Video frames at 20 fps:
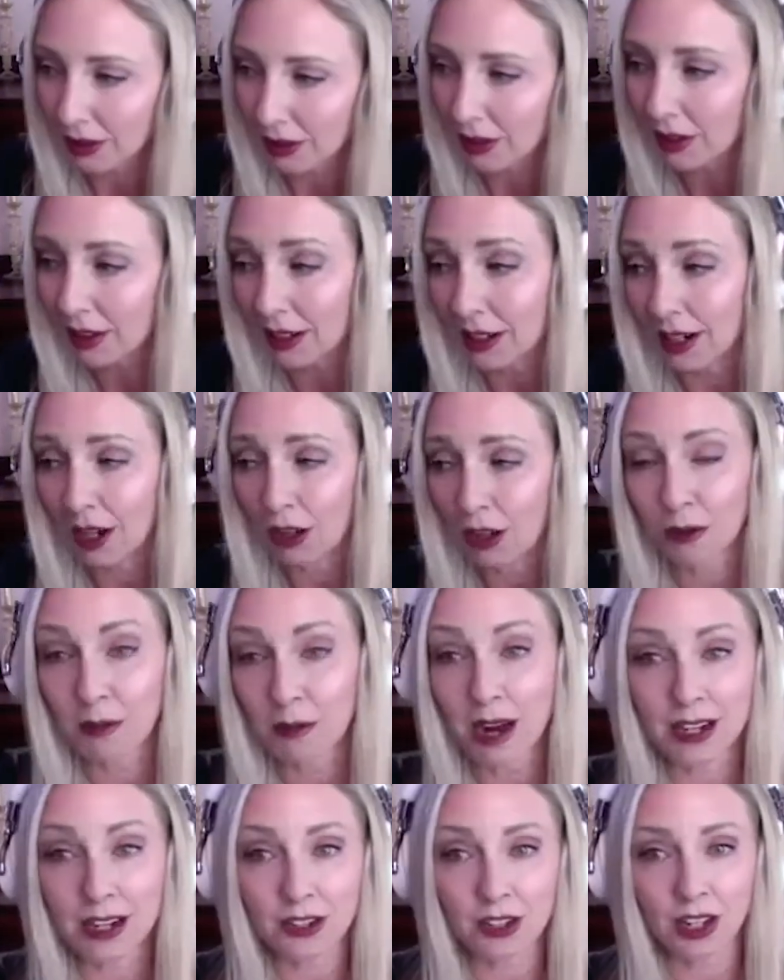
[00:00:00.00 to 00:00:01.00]
And other
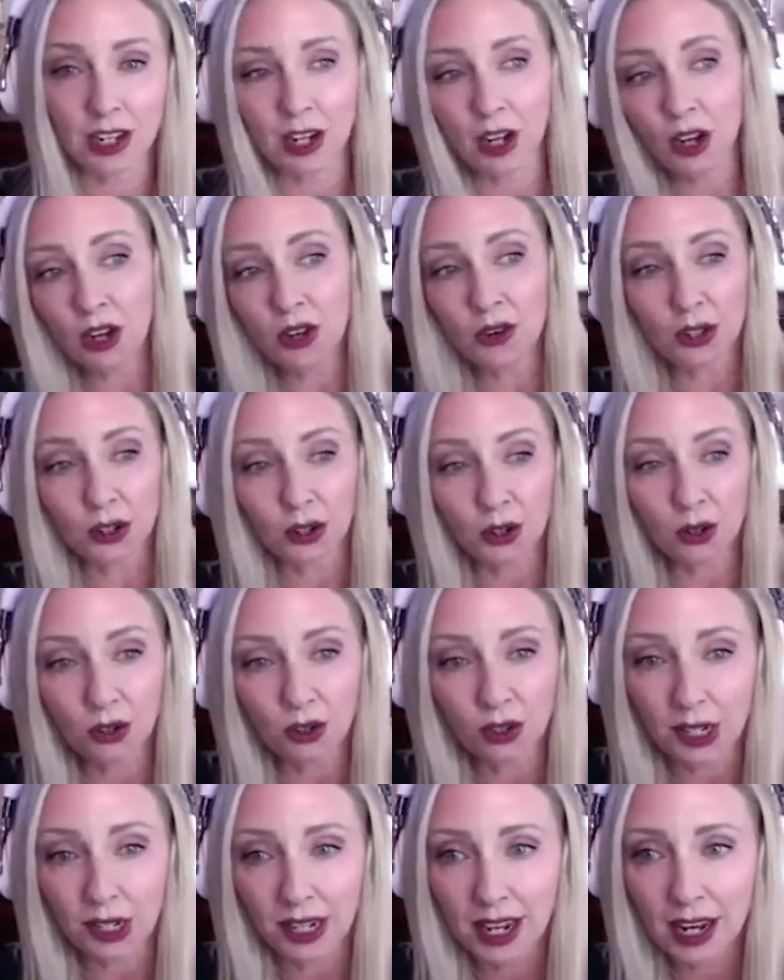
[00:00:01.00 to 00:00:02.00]
minds are like, oh, I
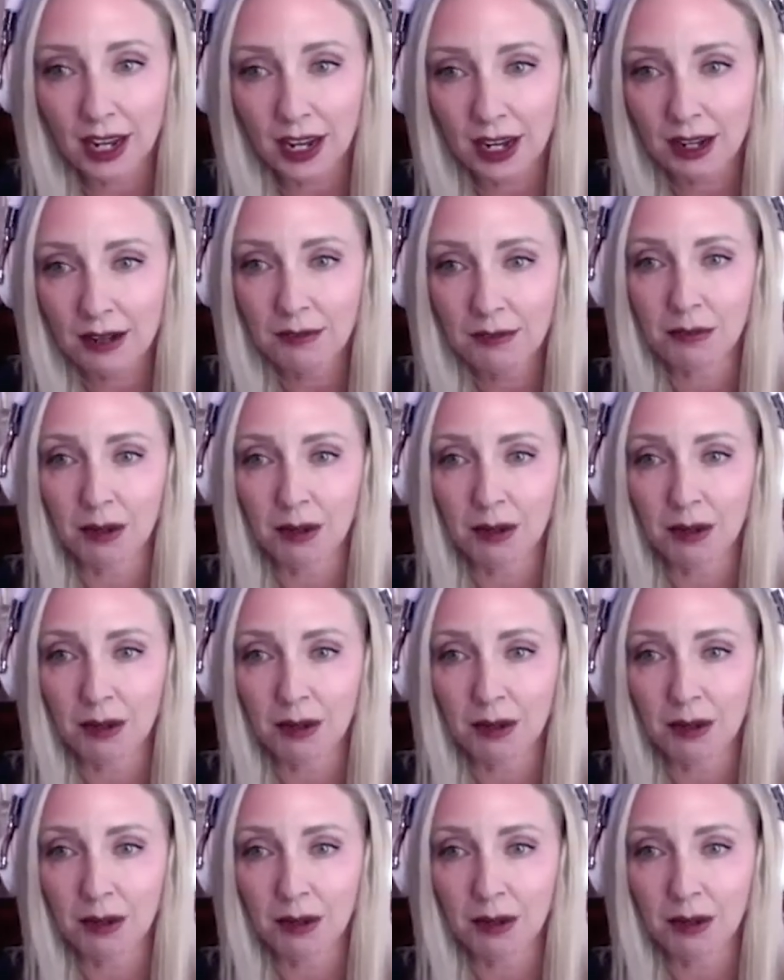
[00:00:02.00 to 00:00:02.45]
totally get it.